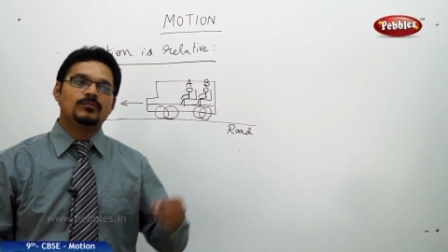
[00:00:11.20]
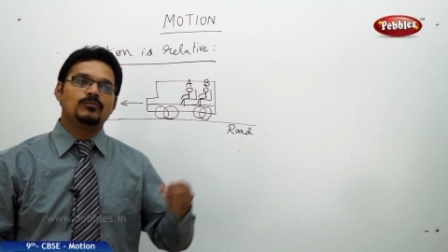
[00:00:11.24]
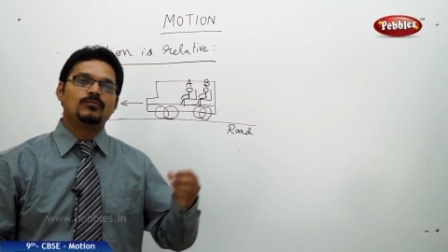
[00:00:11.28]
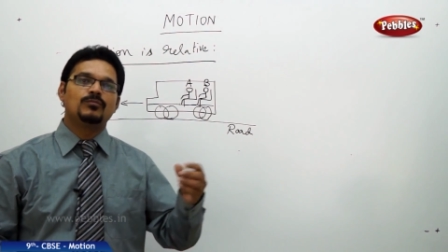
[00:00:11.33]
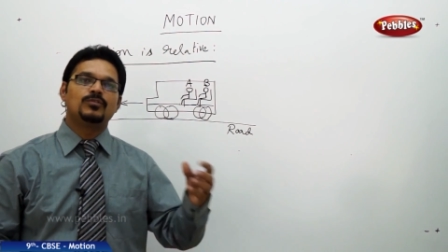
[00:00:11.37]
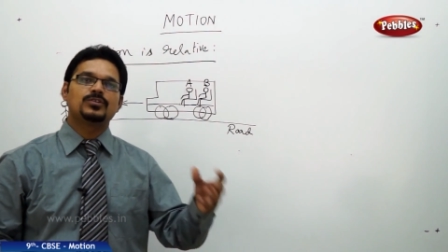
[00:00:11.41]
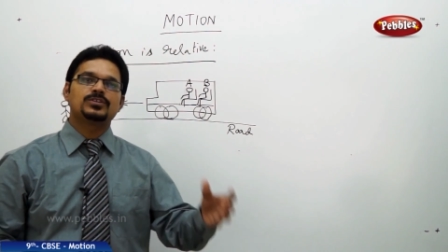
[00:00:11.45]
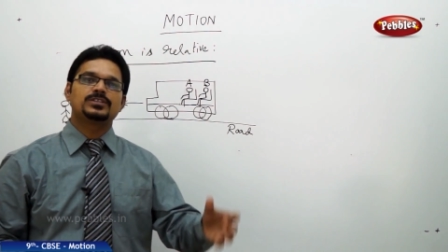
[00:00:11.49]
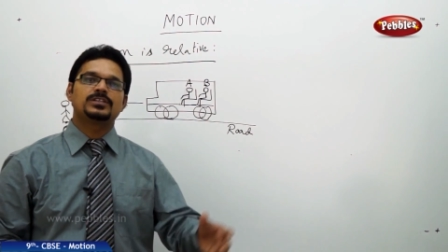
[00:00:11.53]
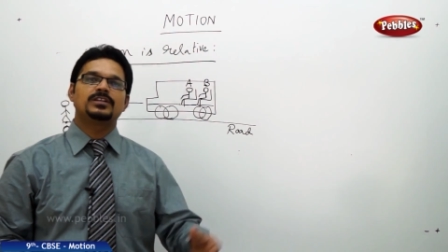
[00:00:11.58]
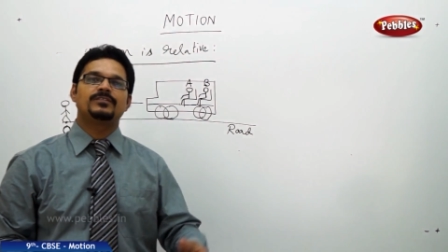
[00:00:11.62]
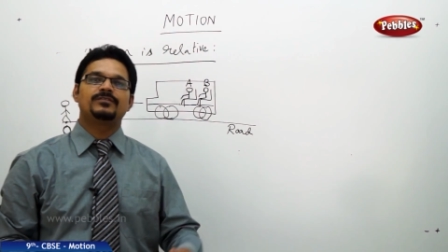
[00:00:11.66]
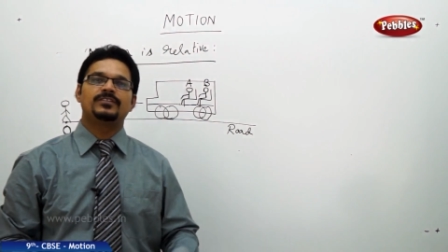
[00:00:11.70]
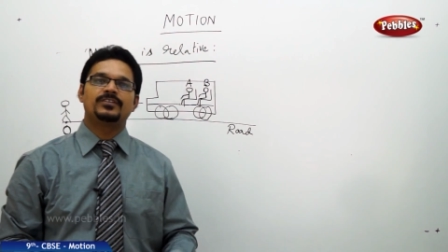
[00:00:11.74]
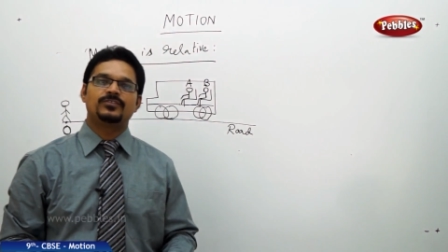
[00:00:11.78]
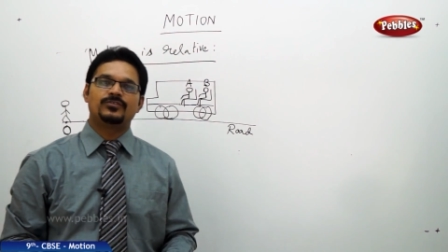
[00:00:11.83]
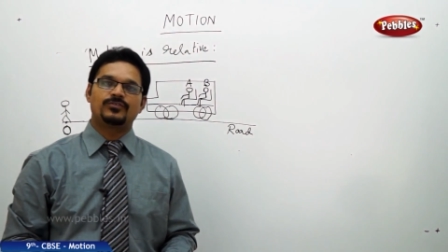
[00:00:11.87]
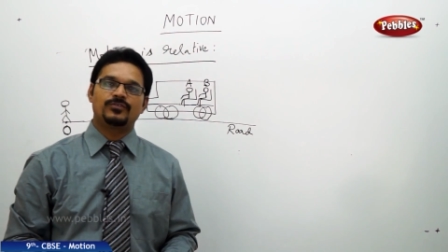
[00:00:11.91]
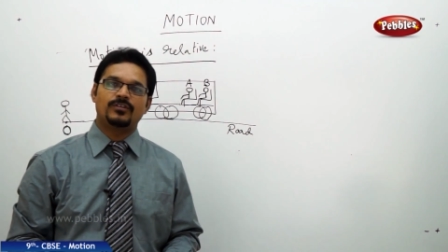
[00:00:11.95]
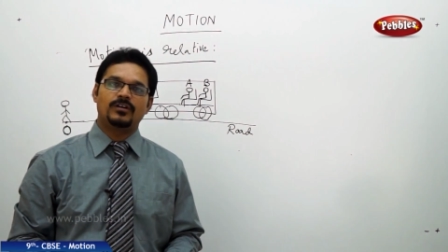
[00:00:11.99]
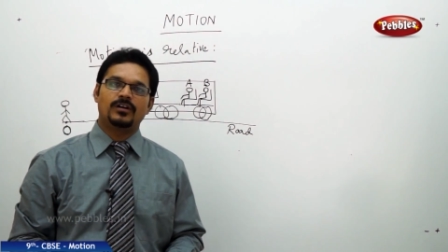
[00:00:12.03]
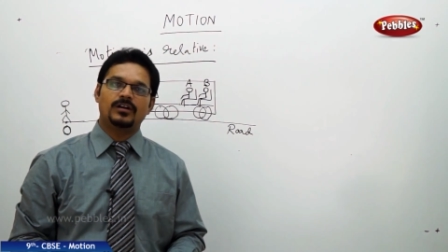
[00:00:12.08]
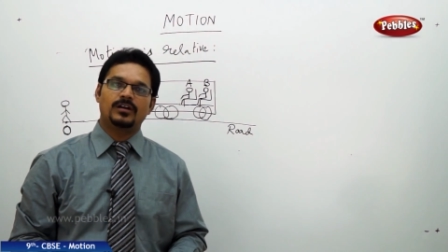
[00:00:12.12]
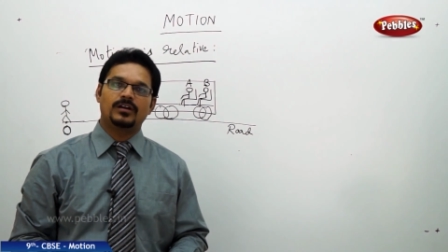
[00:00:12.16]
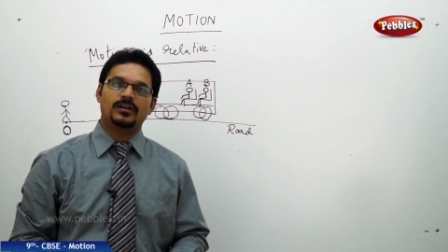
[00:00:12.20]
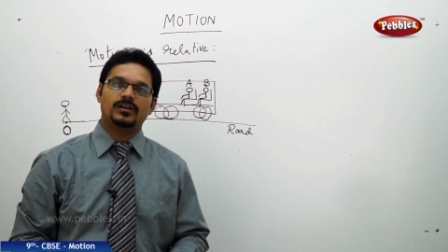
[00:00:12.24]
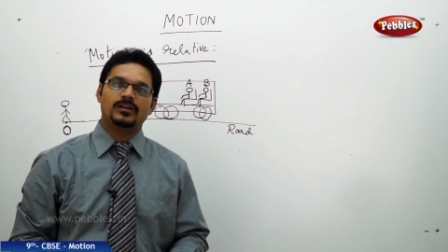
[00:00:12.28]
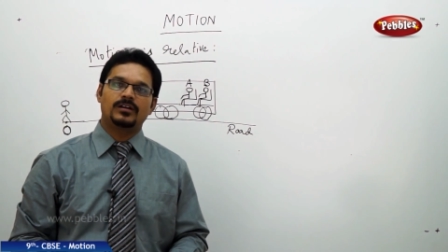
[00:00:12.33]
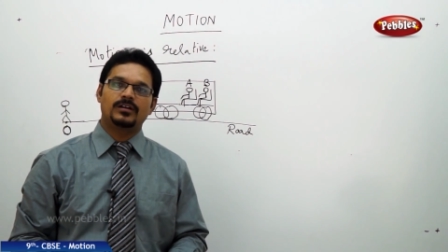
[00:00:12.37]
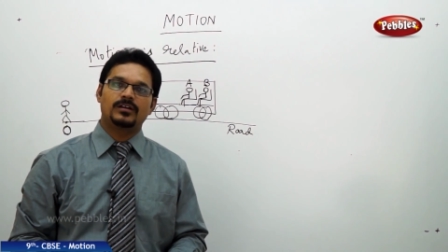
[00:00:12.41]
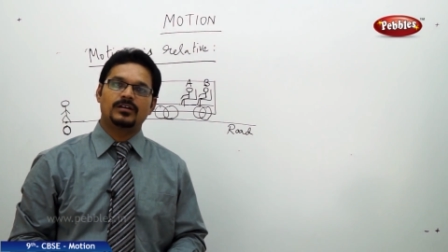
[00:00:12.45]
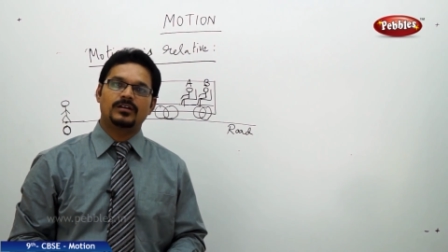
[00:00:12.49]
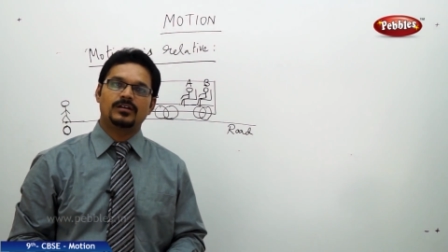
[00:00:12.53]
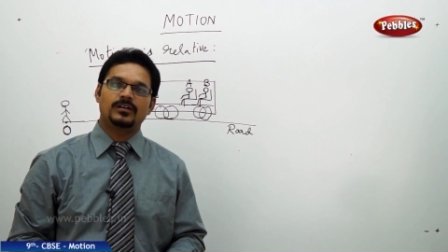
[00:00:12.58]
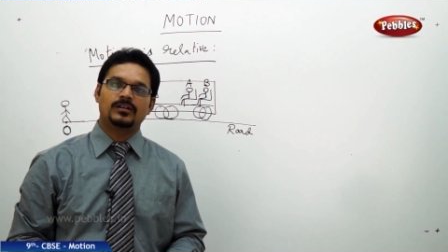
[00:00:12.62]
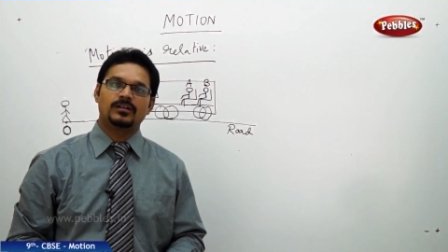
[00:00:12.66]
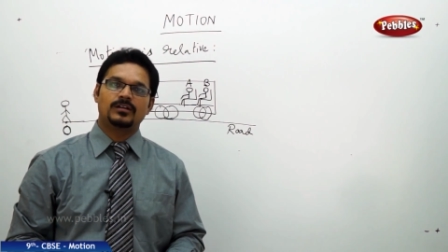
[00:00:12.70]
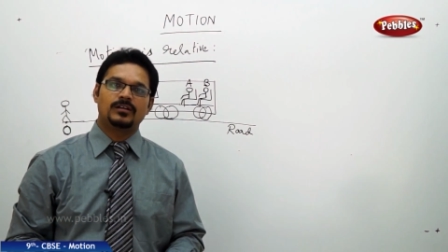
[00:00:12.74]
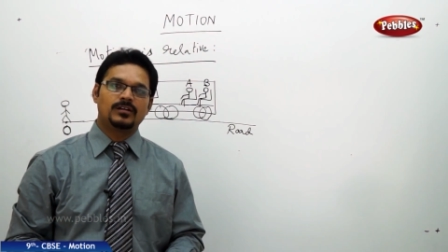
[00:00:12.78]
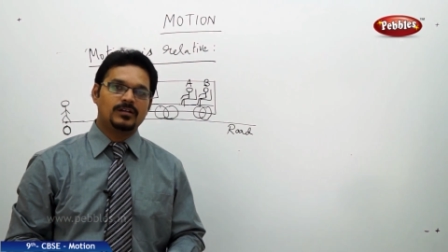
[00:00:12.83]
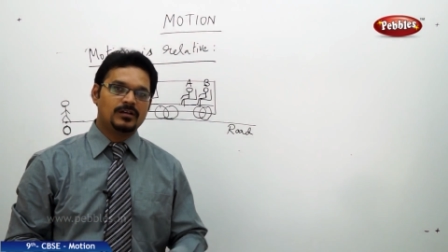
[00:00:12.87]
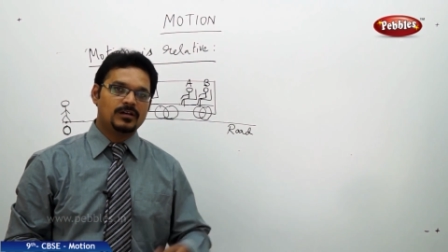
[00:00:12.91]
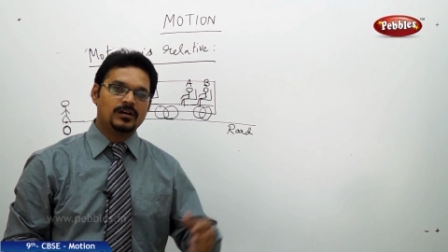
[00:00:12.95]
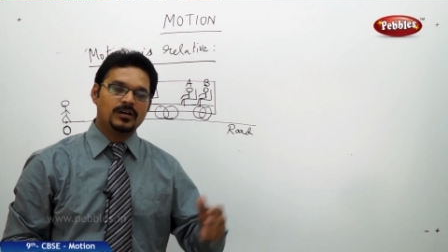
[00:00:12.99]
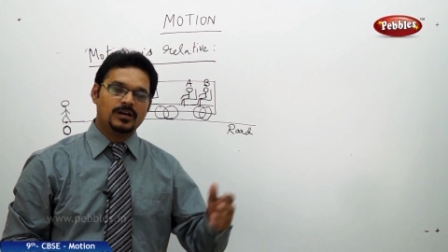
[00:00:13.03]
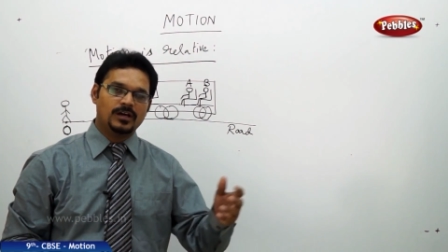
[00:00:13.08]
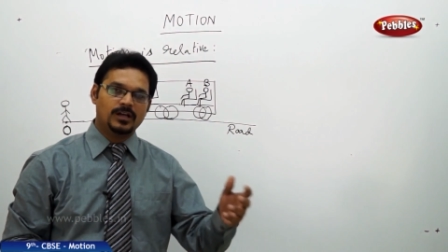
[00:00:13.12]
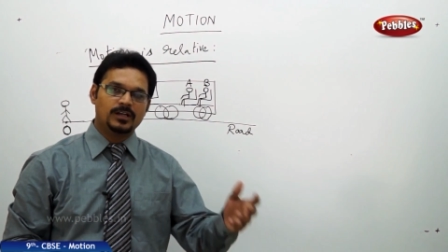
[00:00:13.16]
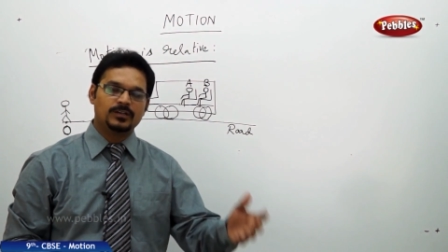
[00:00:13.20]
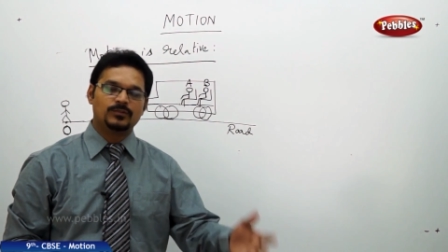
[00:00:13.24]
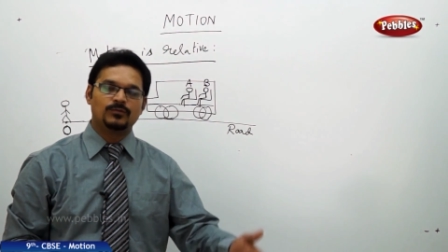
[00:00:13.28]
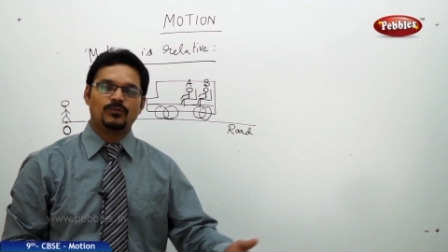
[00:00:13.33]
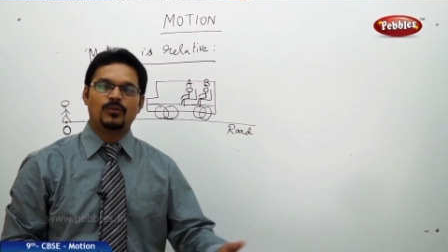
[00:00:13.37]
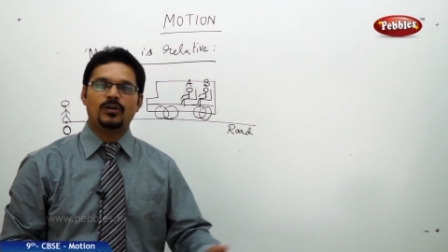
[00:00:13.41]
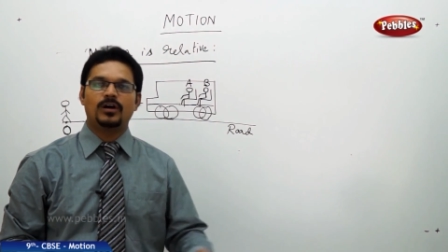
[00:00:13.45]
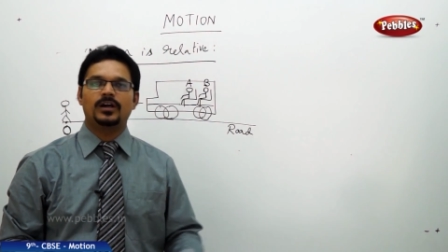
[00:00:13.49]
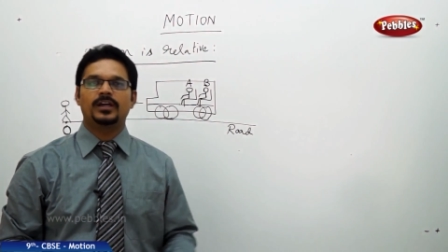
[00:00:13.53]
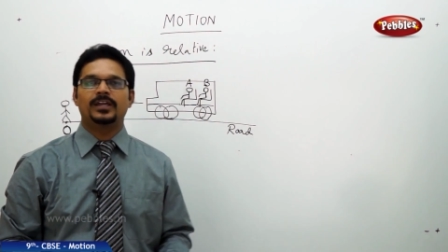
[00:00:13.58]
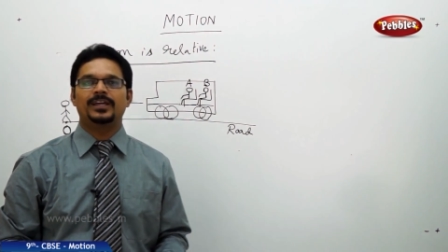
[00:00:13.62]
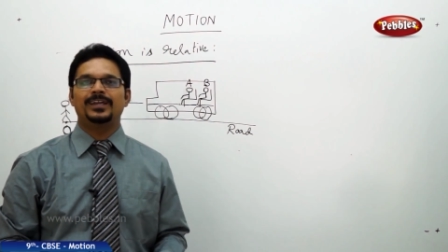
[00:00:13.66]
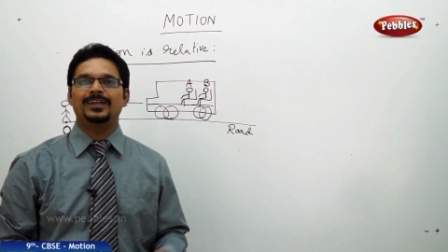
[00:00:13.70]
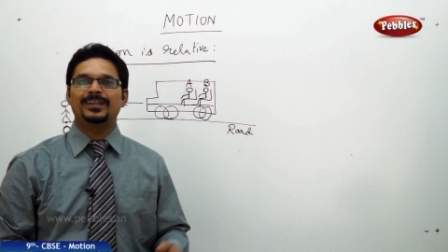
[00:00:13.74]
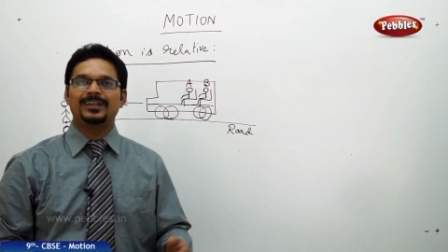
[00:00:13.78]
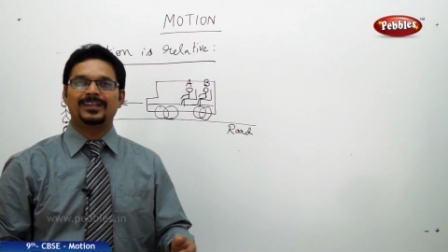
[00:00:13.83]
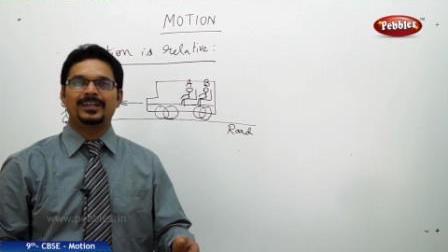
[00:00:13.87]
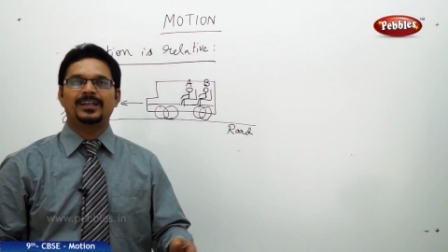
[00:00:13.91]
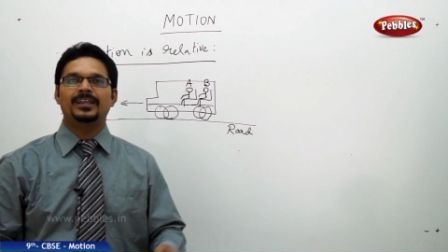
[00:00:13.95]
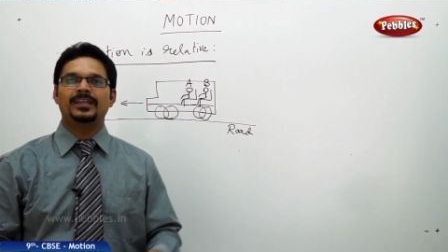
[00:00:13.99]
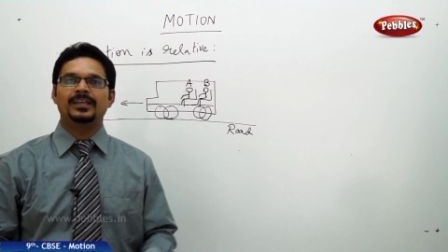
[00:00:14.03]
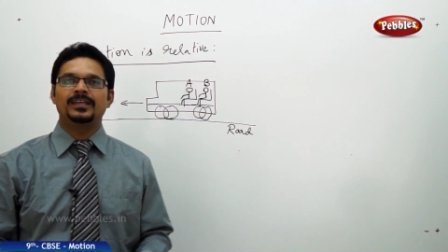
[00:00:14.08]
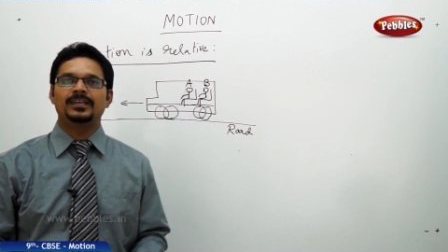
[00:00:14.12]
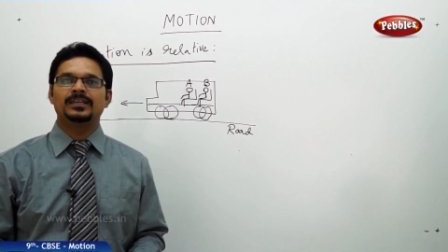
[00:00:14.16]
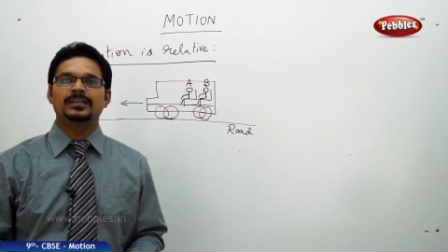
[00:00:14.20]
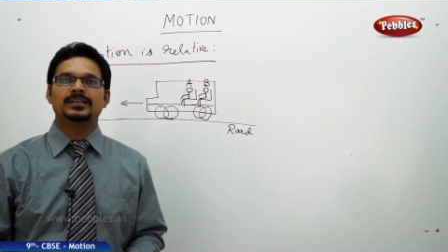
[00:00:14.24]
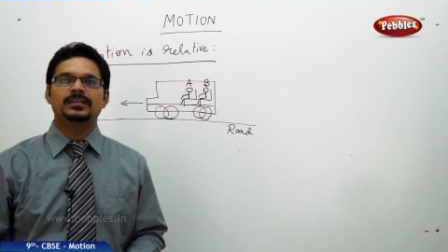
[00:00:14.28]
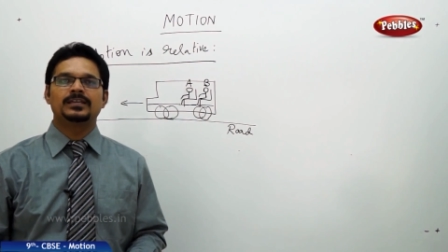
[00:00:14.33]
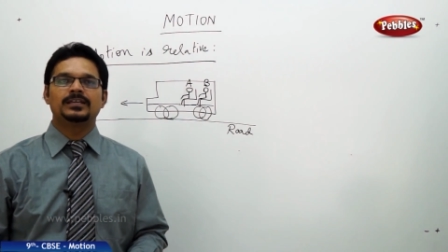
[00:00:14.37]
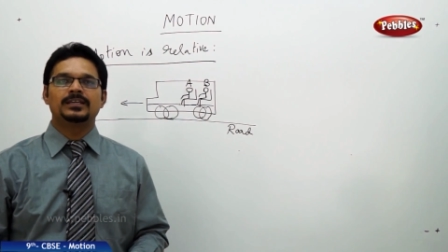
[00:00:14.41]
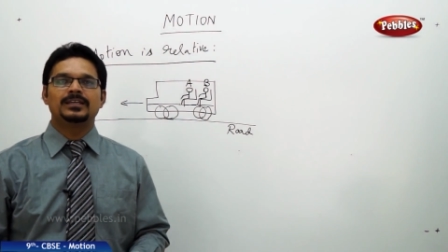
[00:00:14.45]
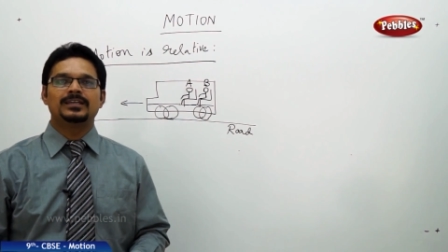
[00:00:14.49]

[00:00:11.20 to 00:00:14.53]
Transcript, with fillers: motion of a truck, and walking, running